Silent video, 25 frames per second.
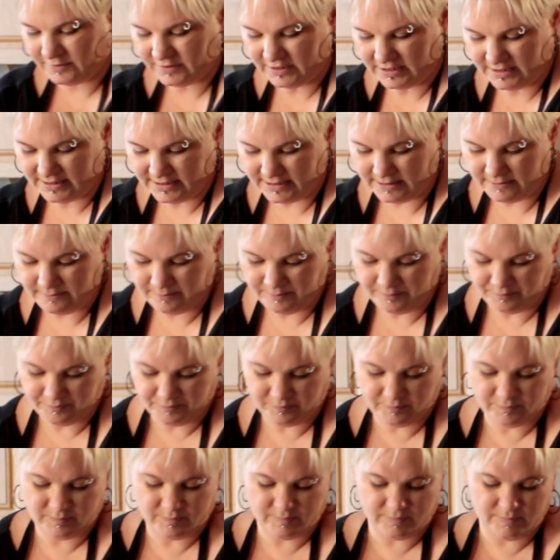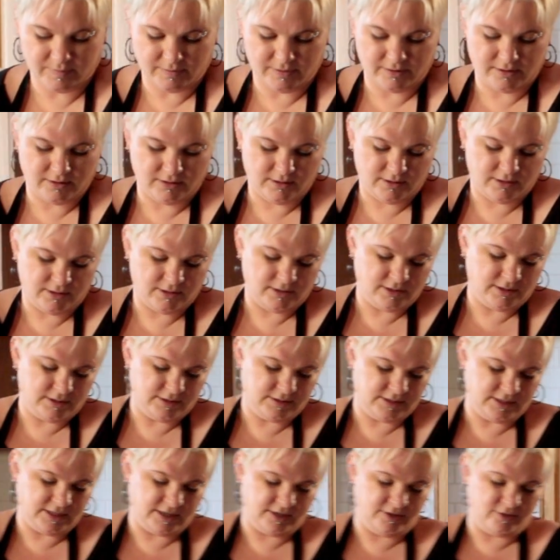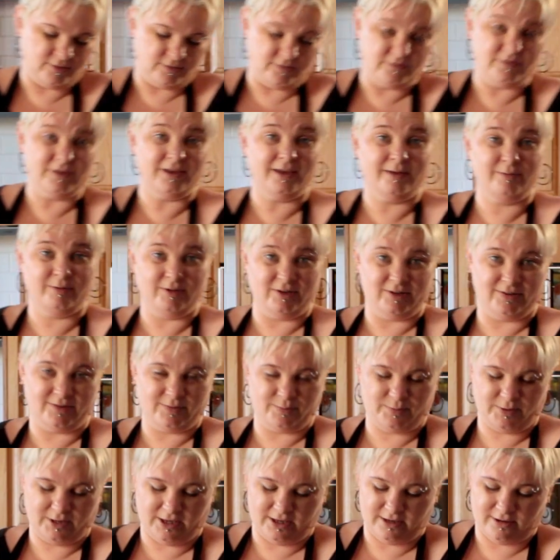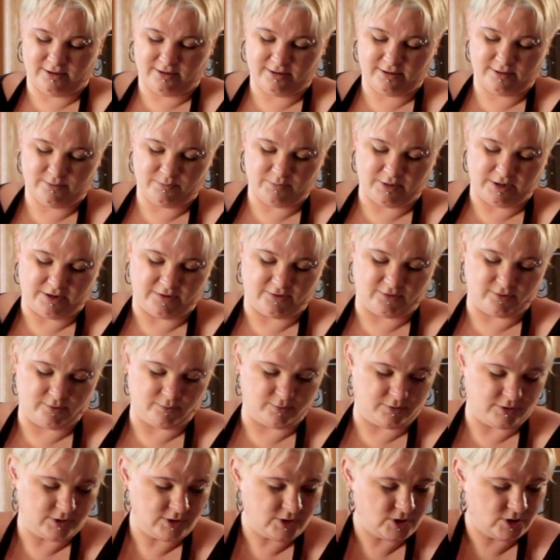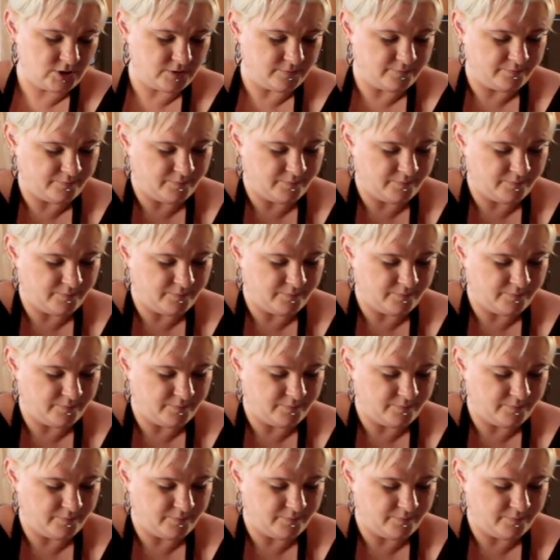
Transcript: centre, take your fabulous pink pastry brush,